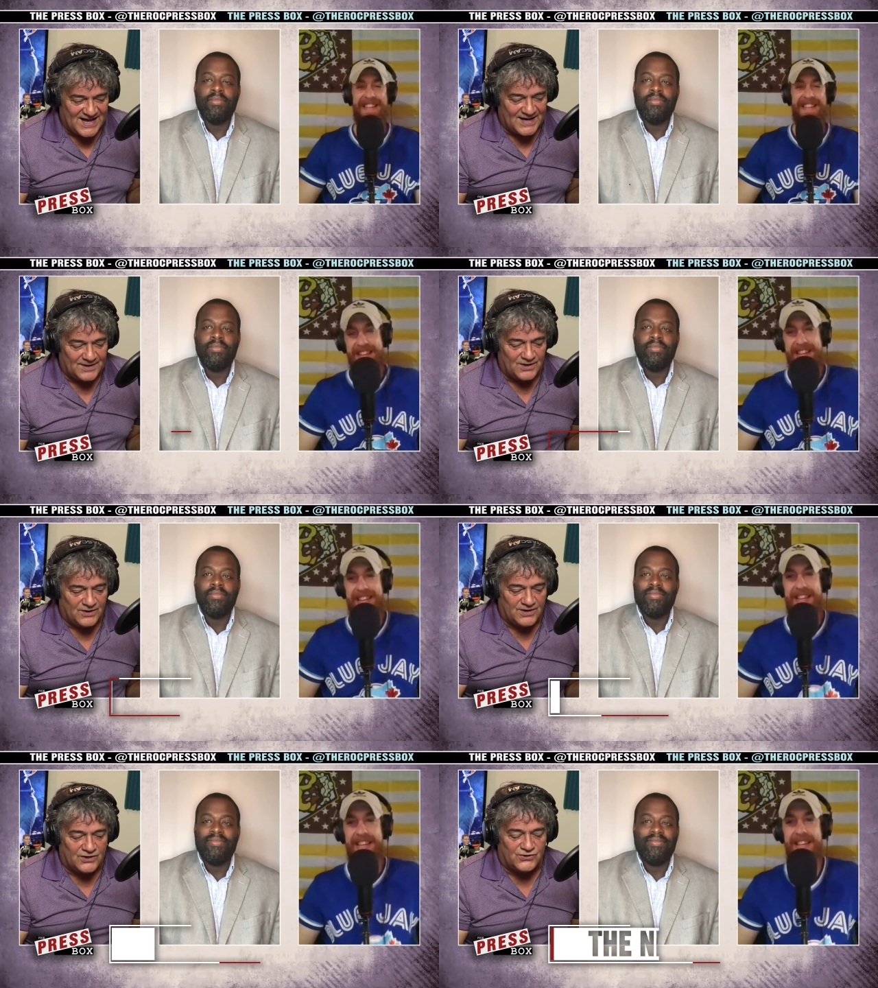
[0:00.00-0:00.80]
Speaker 1: Uh,
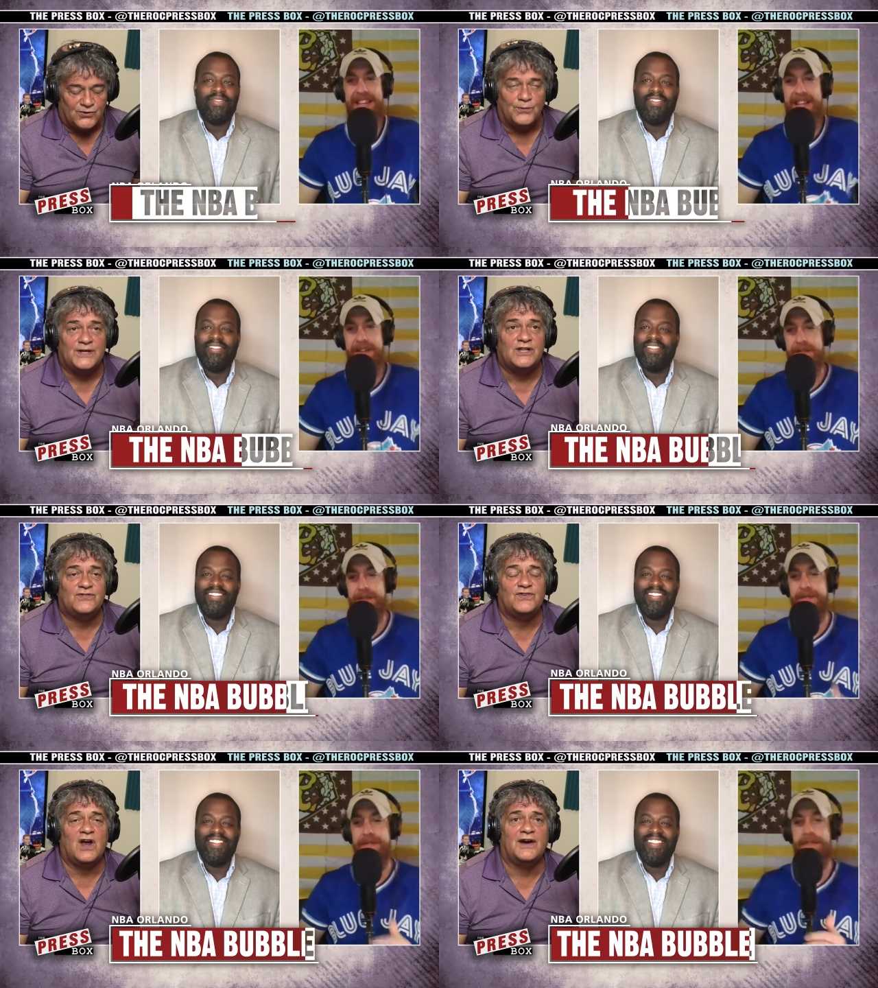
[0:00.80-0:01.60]

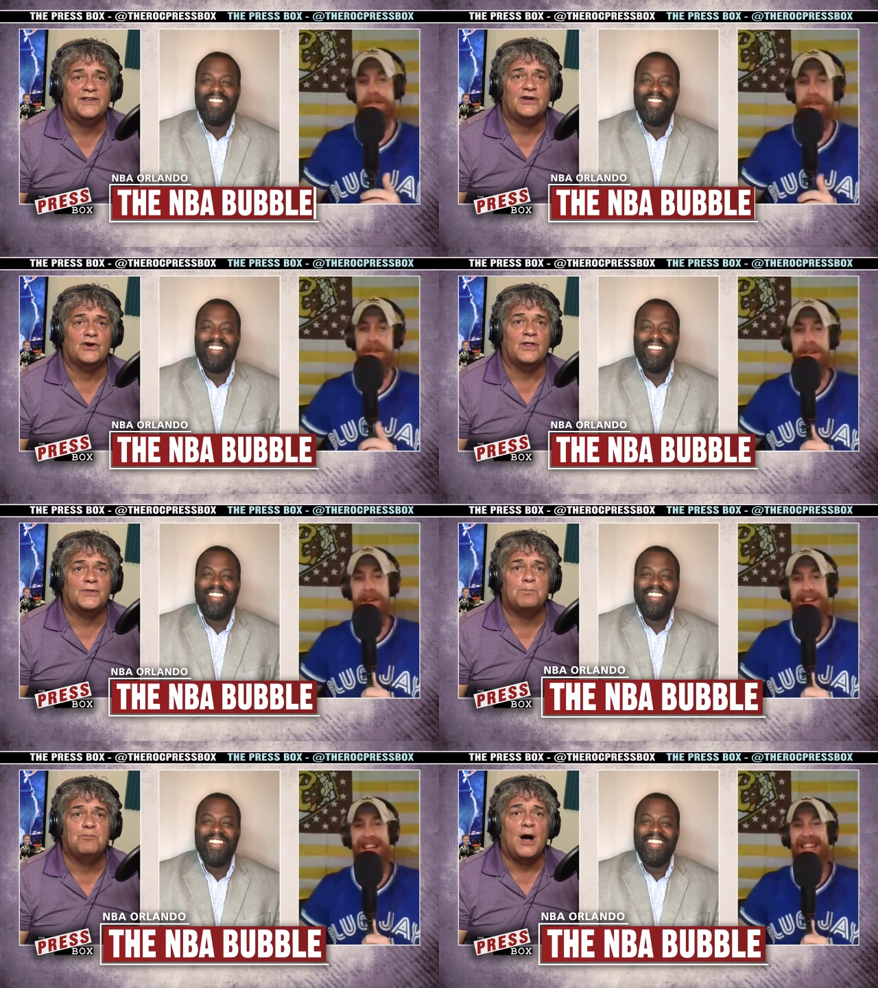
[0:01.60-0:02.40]
Tariq, let's start
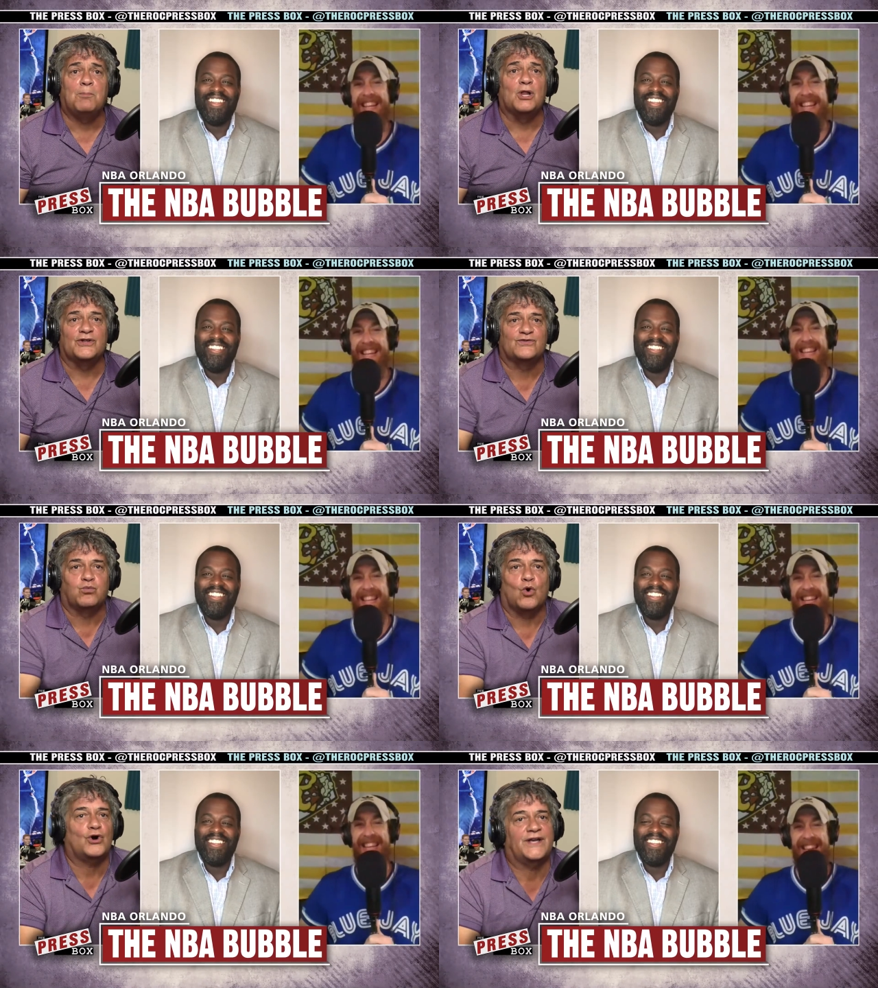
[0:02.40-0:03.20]
here. The bubble
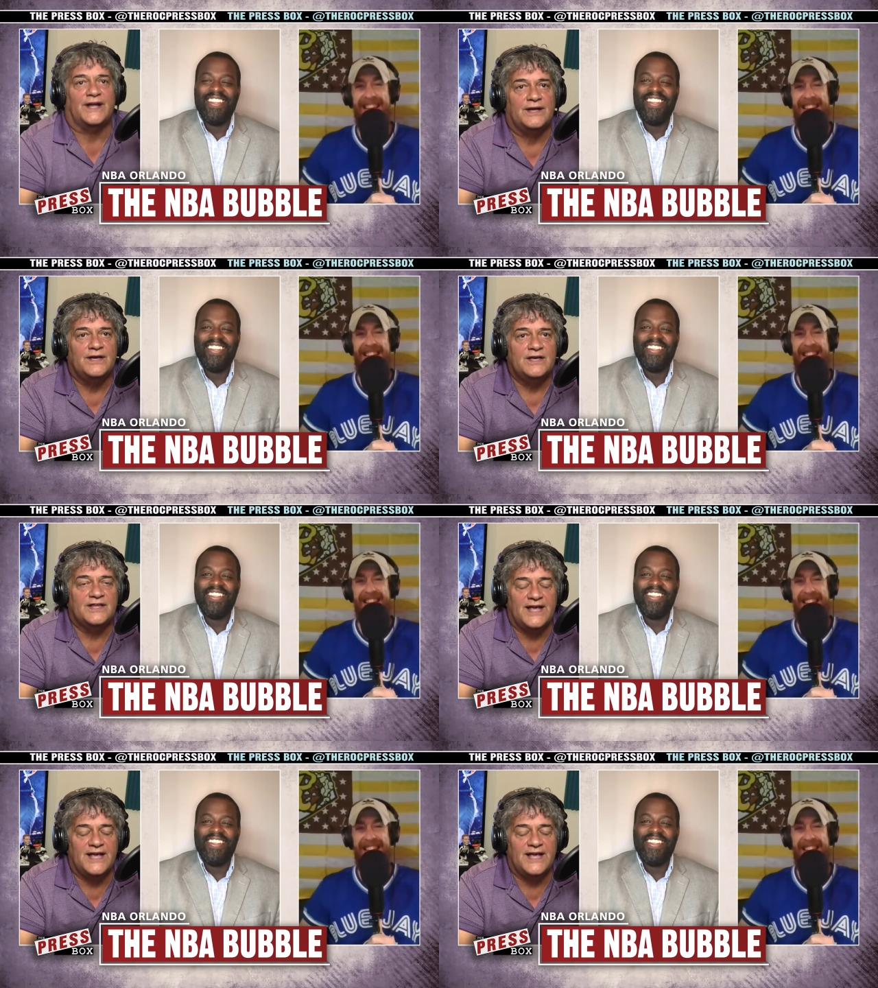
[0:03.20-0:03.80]
is working.